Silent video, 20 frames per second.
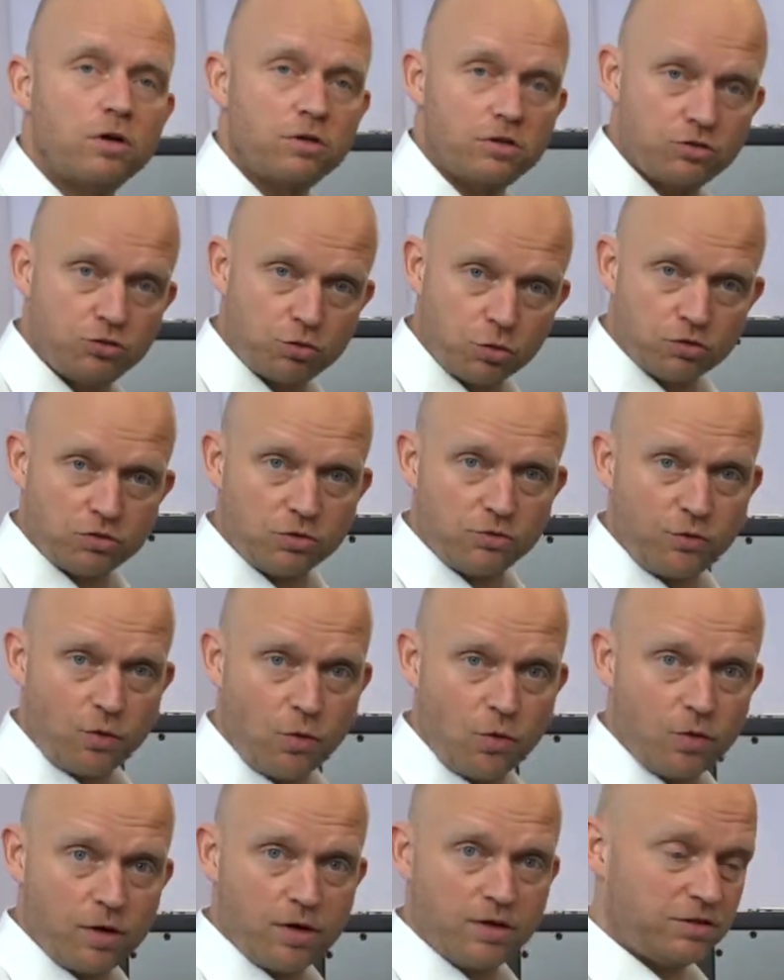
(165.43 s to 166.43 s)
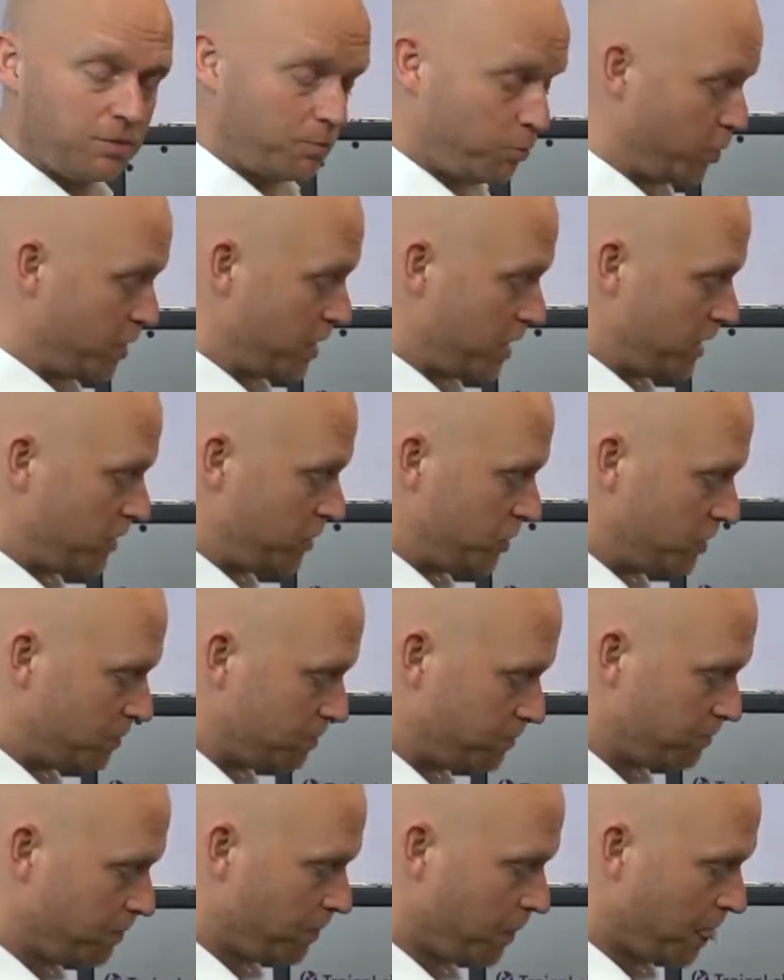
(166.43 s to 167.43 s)
on the Trojan 4 is a print
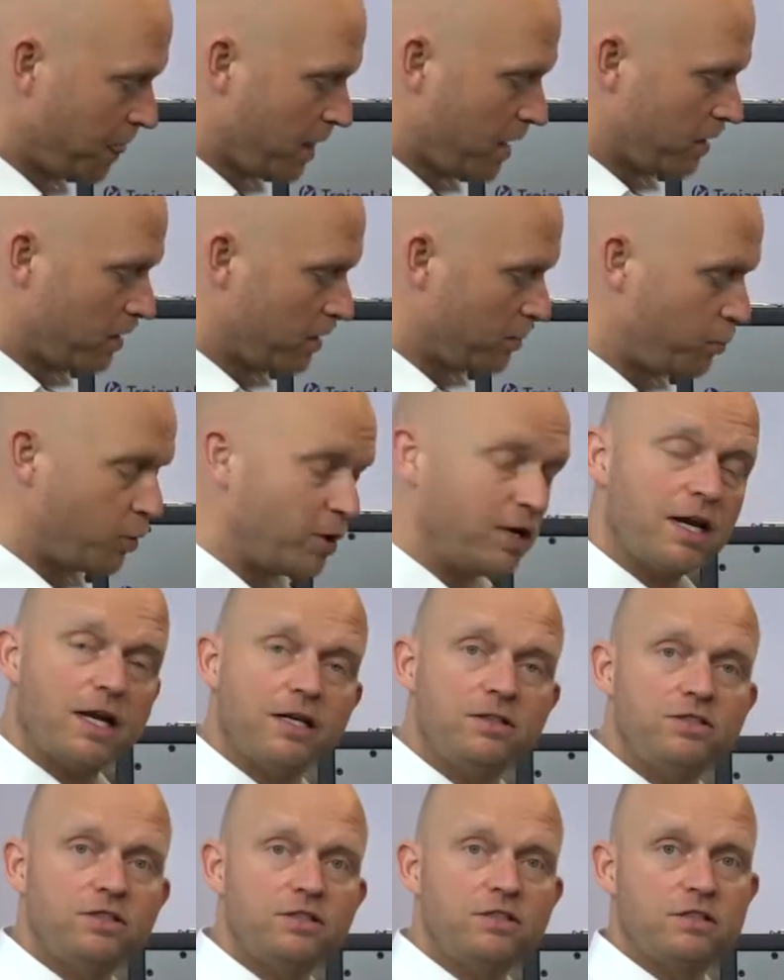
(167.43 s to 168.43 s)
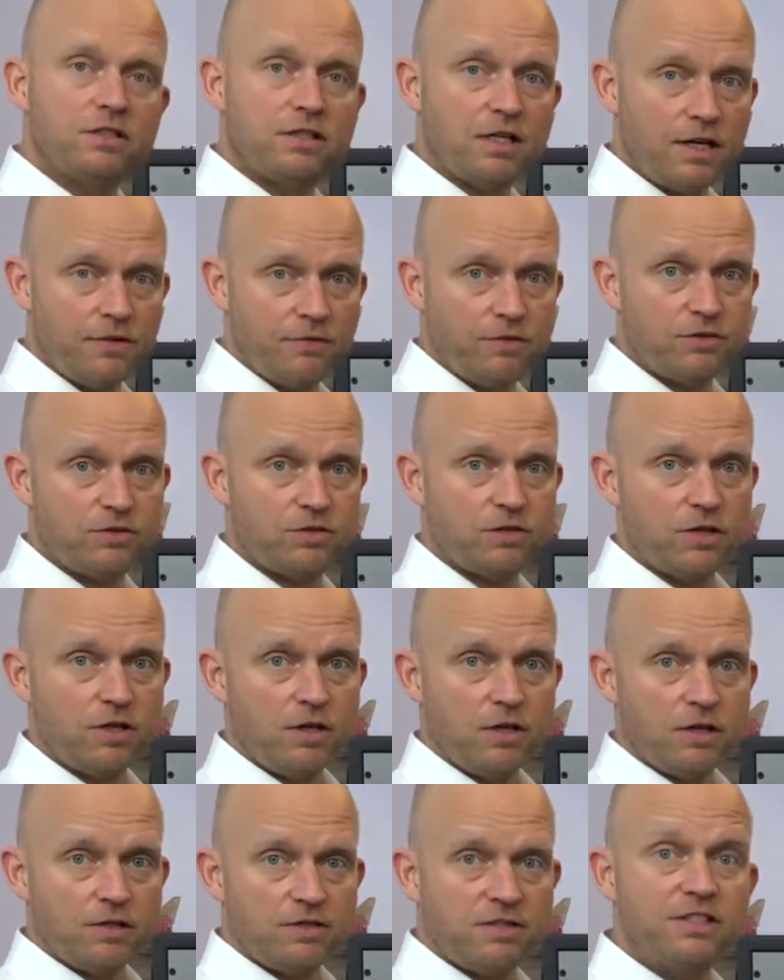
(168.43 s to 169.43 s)
engine. The print engine delivers
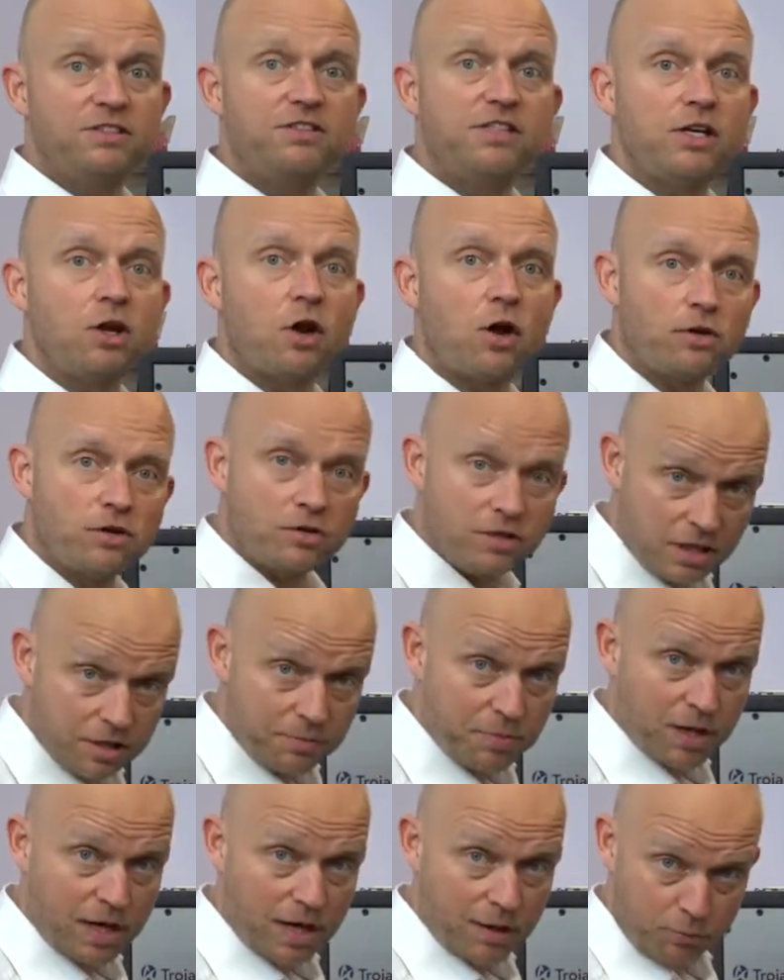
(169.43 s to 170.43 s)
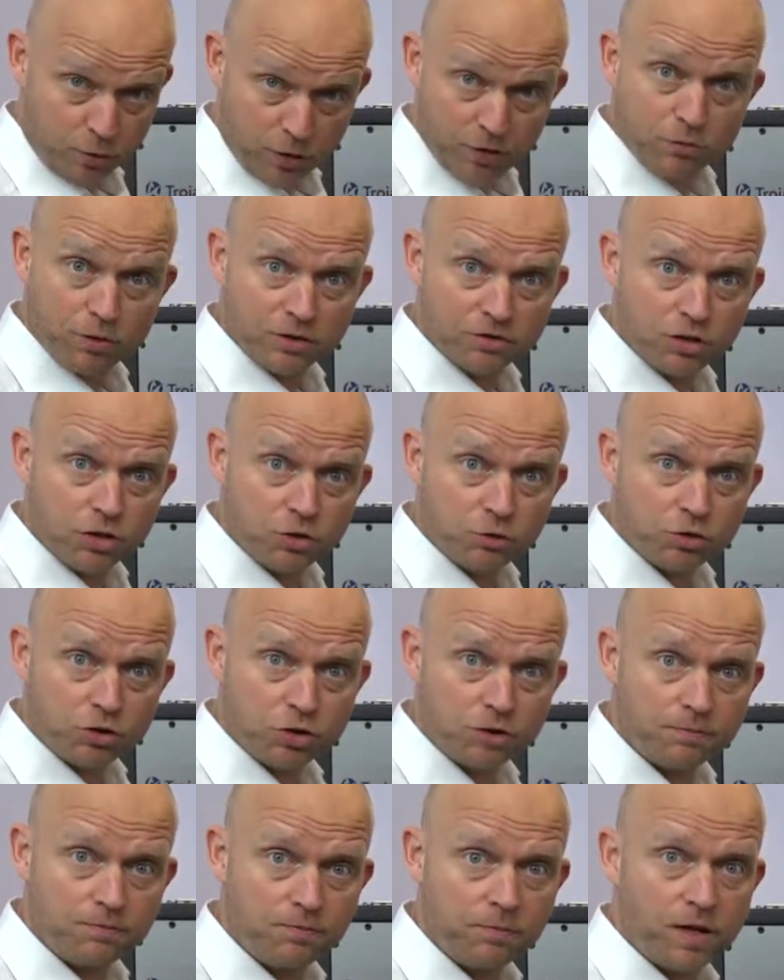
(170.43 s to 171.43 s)
1600 dpi print
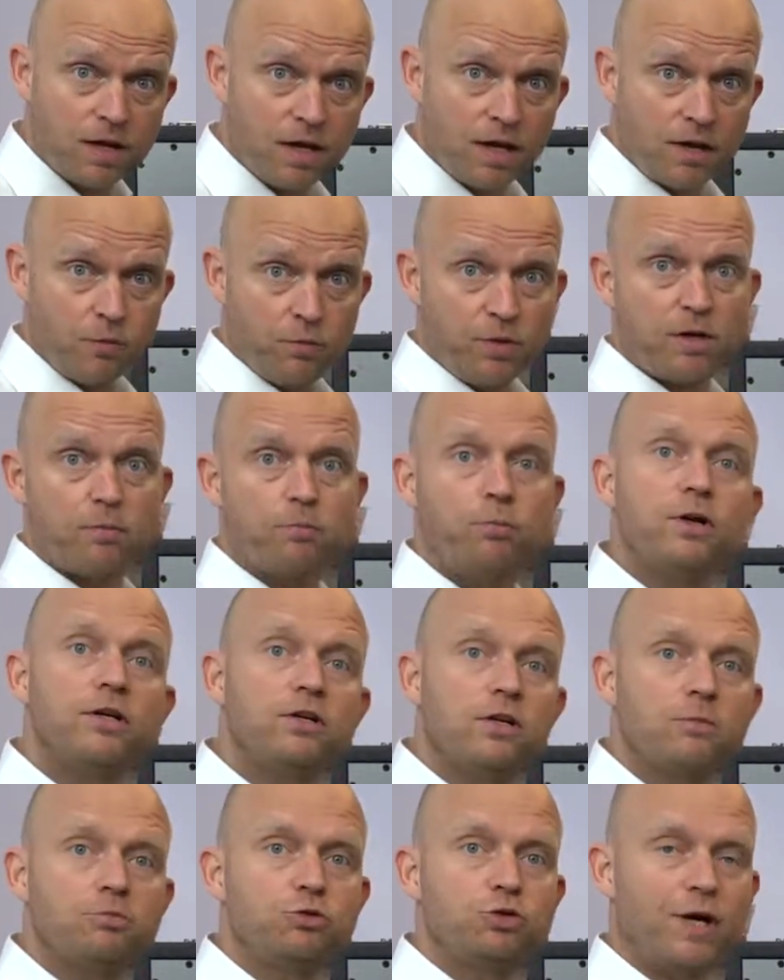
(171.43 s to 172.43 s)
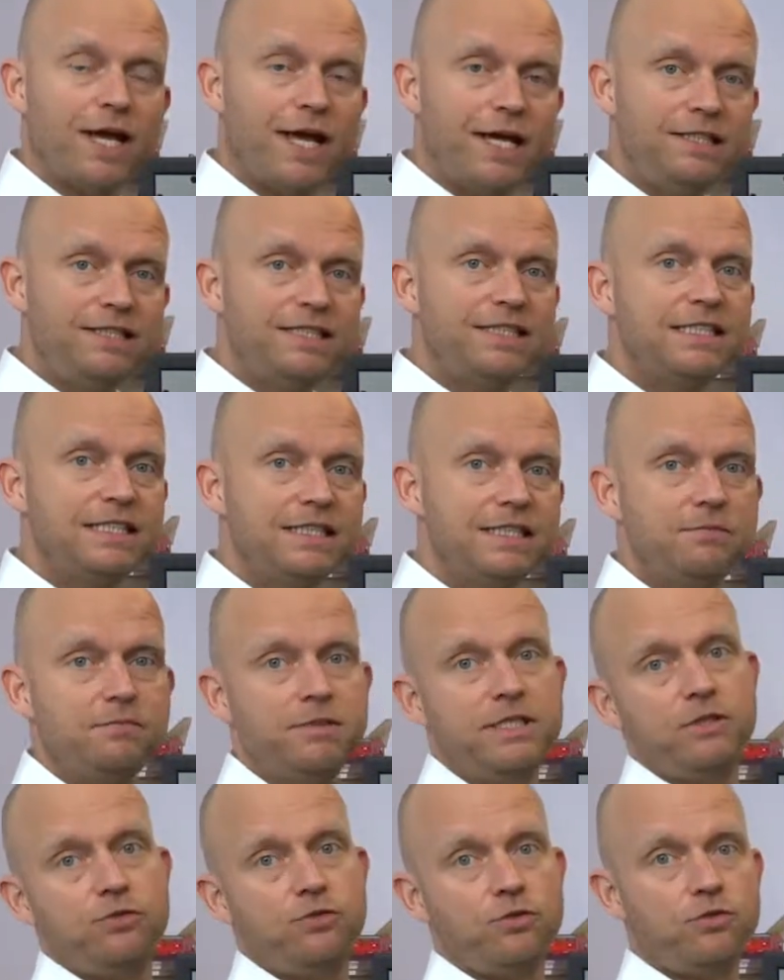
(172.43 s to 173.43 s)
resolution and we can print up to 18
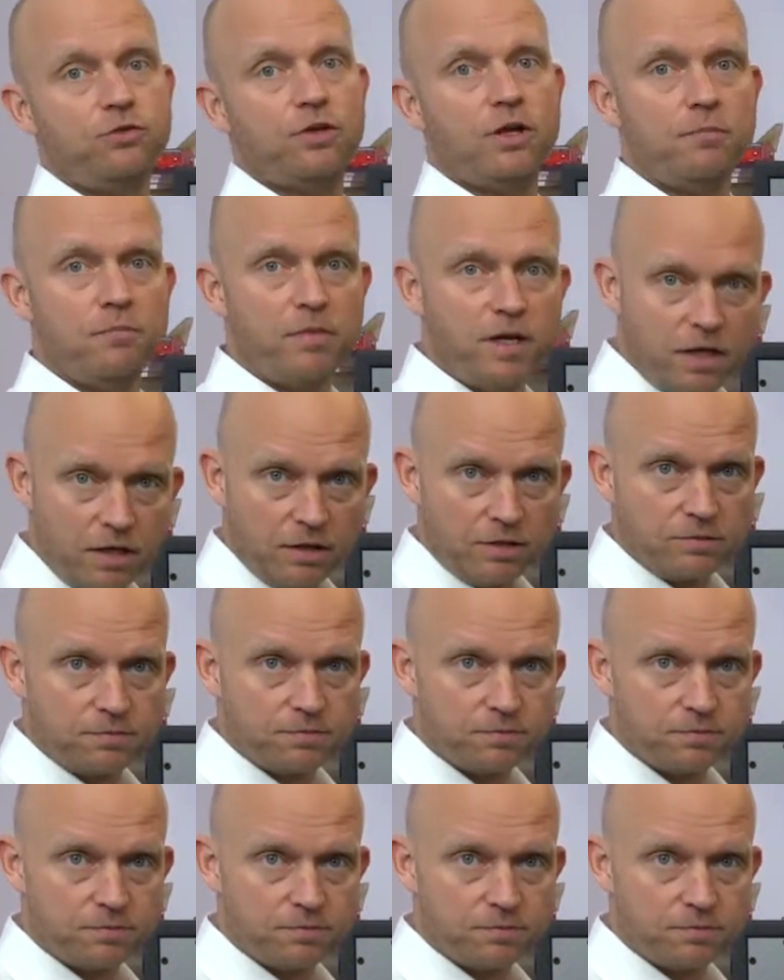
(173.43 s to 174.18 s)
meters a minute.